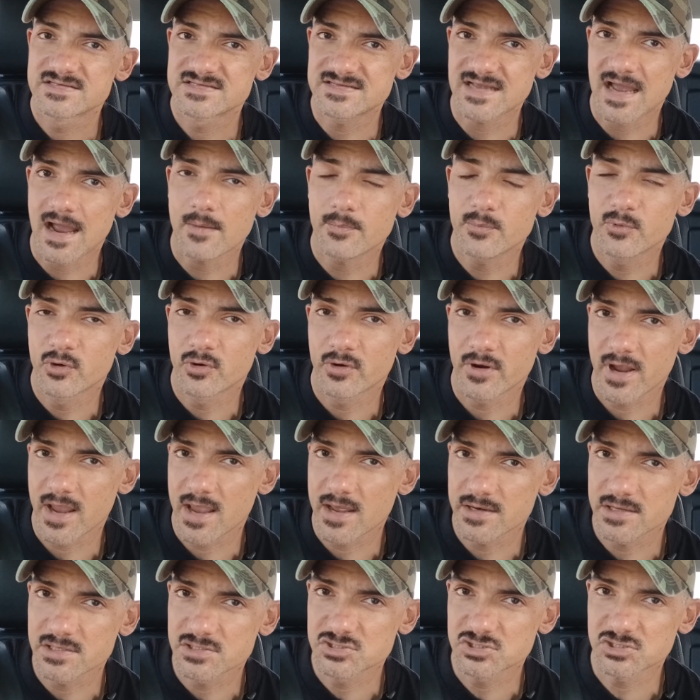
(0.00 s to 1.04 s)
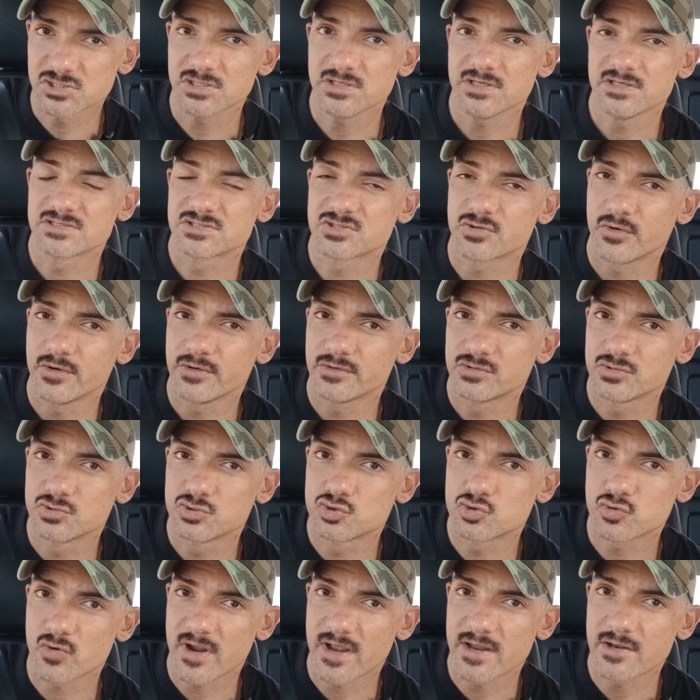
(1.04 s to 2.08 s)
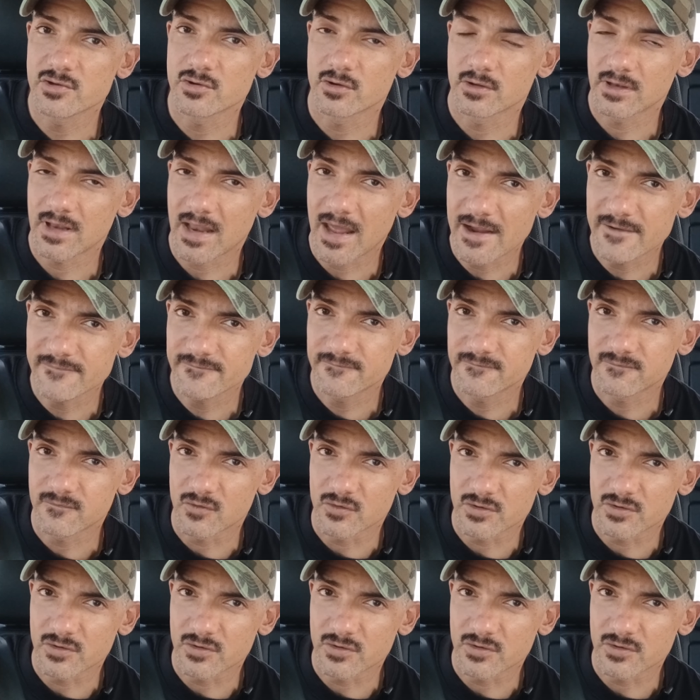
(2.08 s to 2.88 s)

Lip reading: sap your energy, is going to drain your life